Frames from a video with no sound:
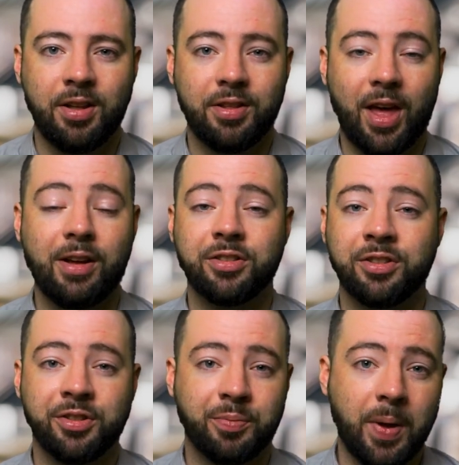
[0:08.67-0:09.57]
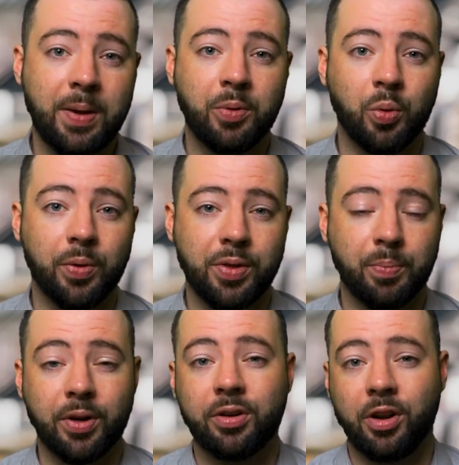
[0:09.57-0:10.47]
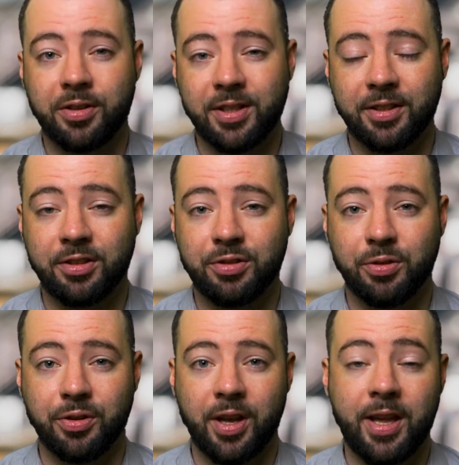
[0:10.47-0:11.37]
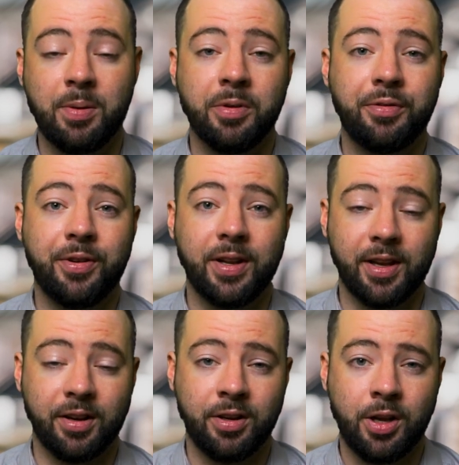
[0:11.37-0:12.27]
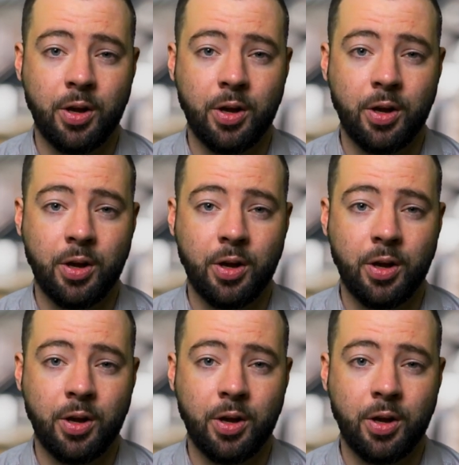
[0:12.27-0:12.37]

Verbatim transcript: thousands of people with the blood clotting disorder haemophilia